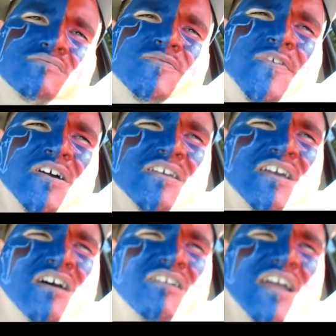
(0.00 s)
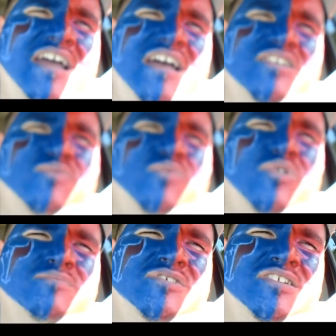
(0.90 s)
we fucking got our ass
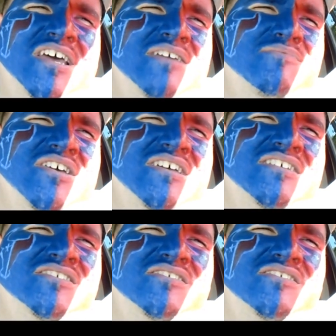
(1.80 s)
whooped today, man. This